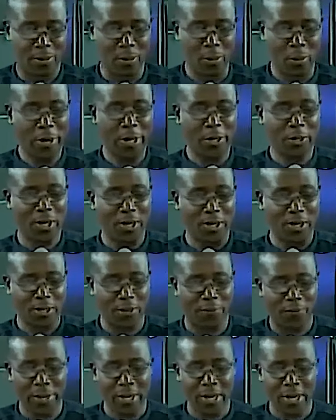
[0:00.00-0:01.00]
No interest
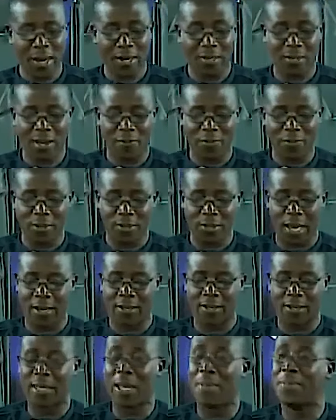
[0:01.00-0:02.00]
in vineyard service
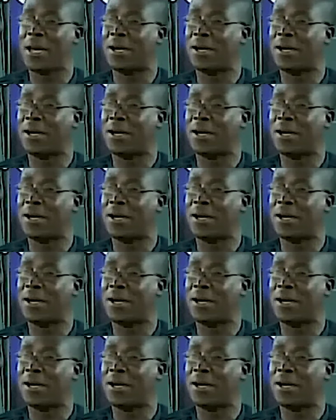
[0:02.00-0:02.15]
except